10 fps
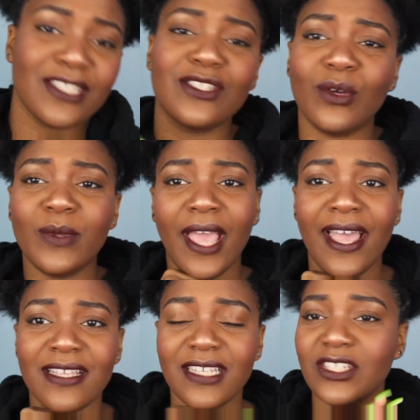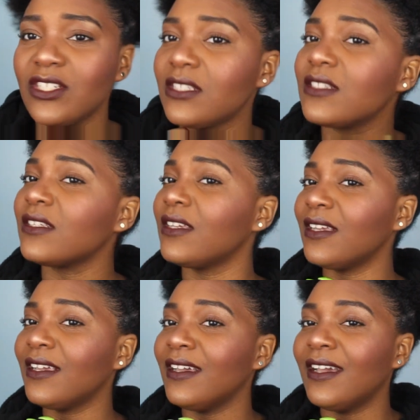So yes, I just
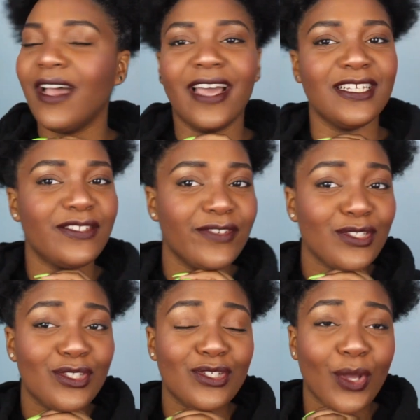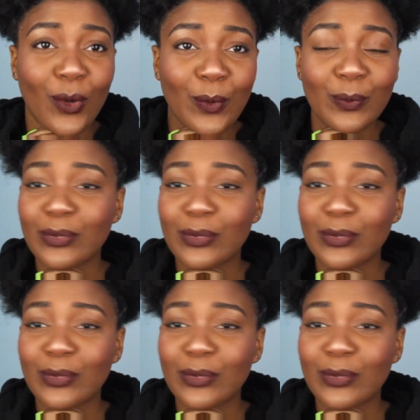feel so